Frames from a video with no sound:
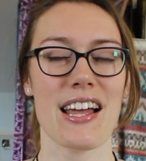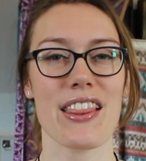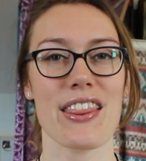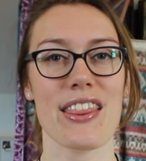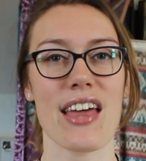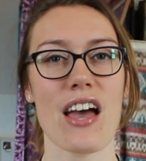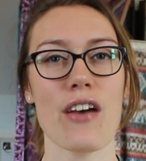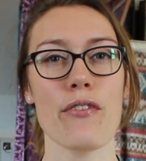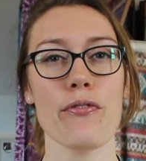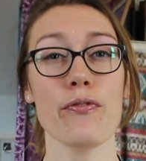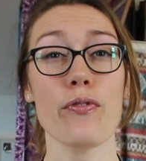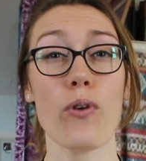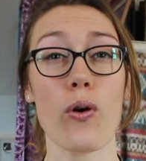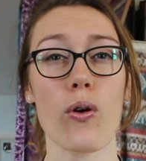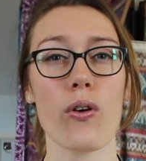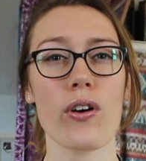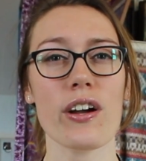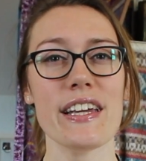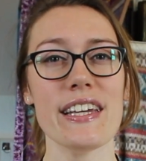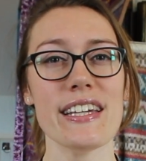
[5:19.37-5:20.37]

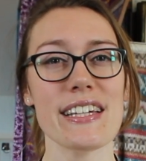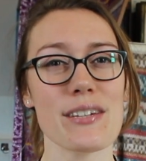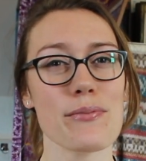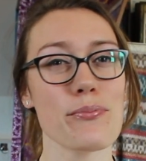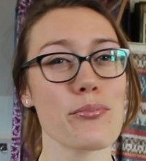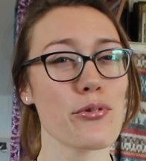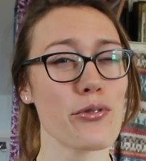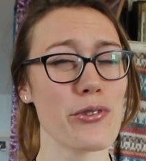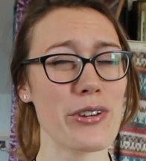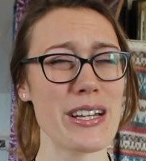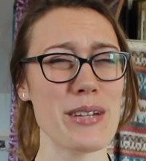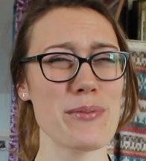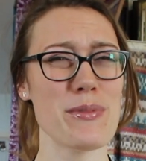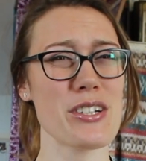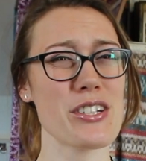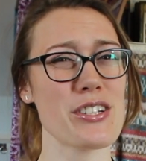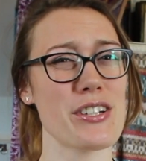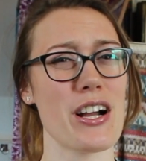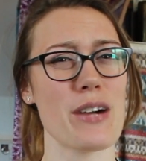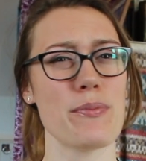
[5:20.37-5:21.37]
Therefore, he can pretty
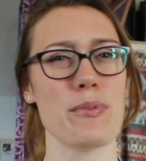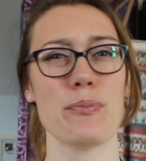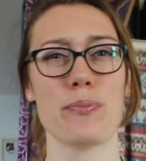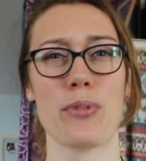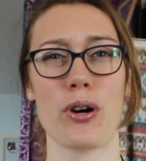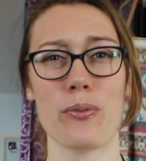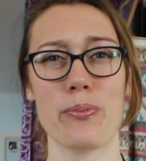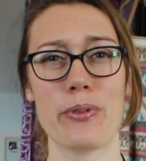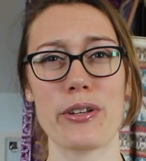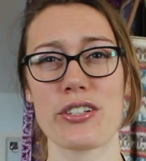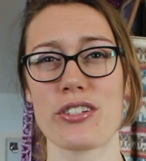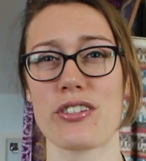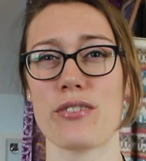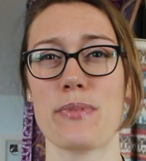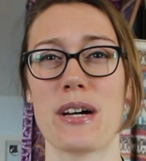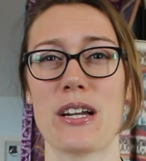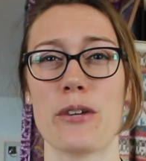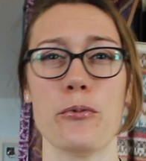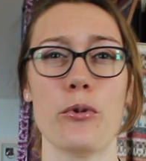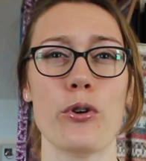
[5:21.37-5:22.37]
much now be published no
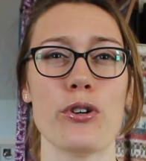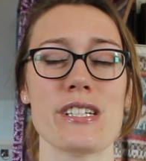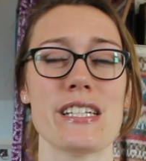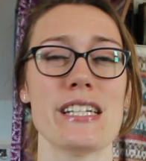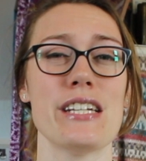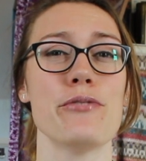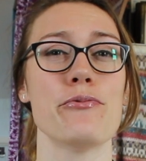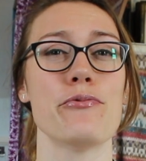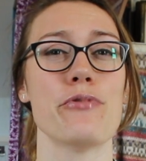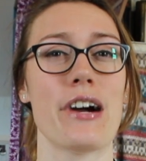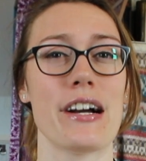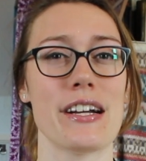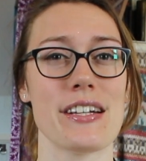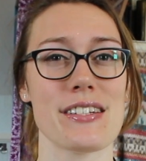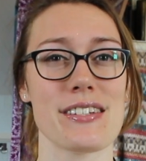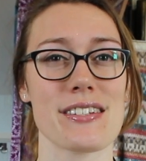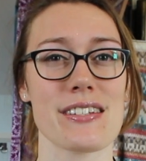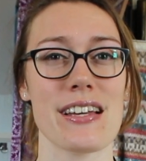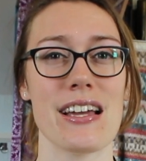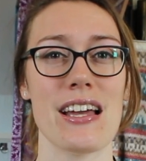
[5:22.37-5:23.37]
matter what he
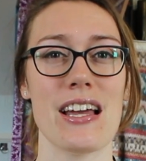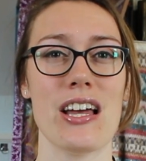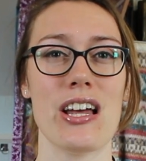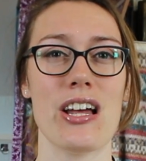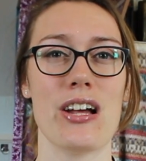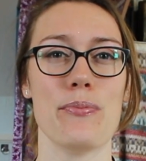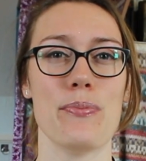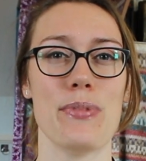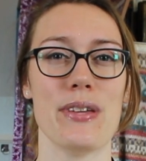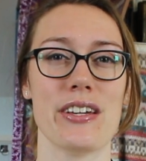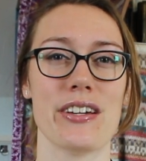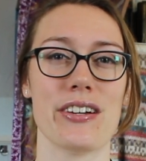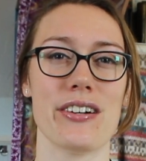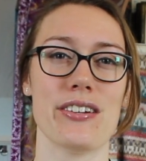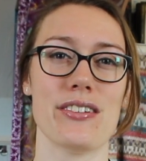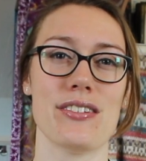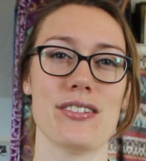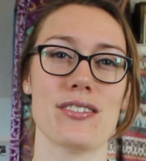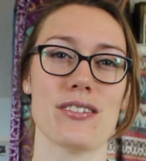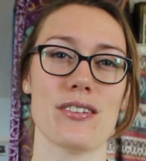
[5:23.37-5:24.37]
writes,
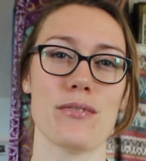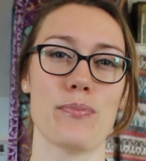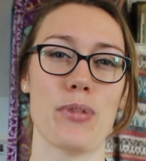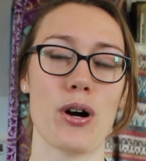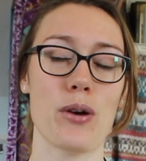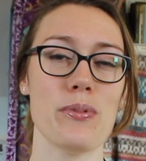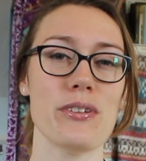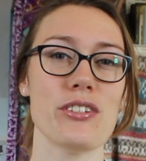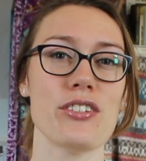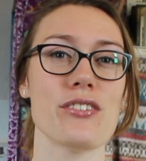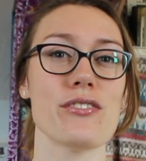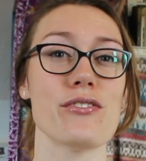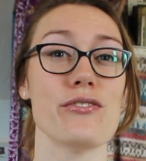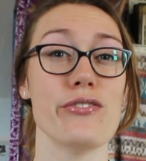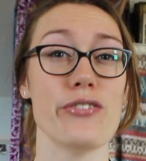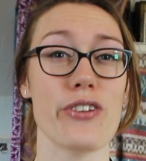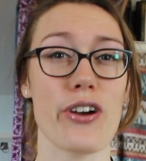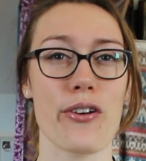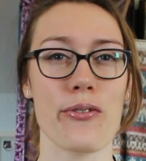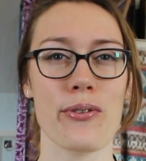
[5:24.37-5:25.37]
because publishers
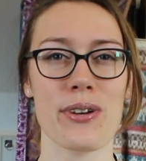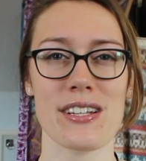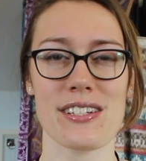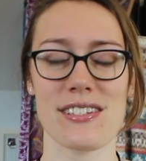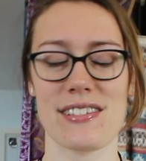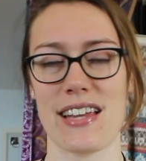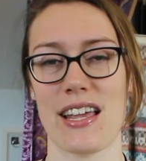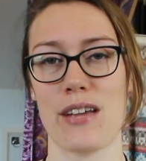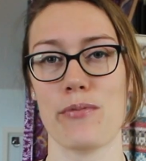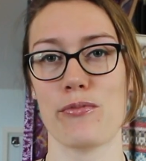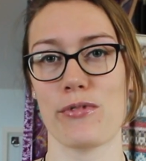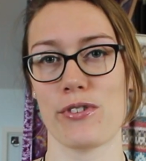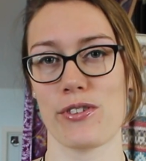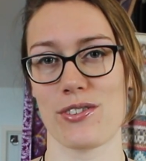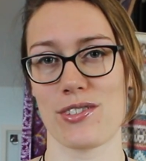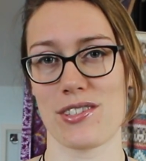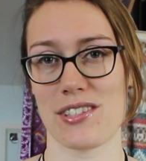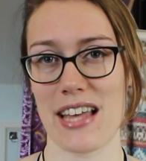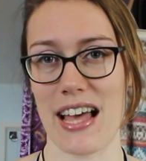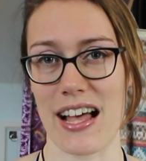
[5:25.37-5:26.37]
know his name will
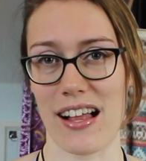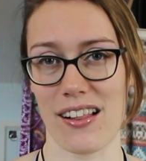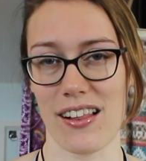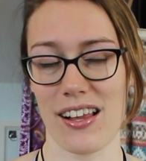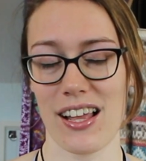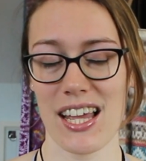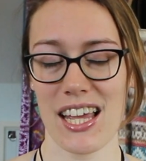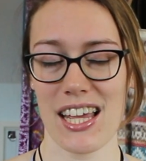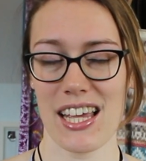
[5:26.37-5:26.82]
sell.